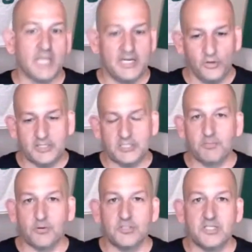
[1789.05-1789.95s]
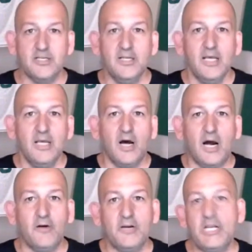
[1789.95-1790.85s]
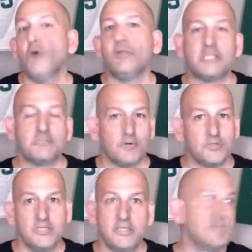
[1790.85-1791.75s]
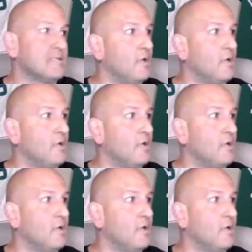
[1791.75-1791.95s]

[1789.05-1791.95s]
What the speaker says: I know that this person, I already know that this person is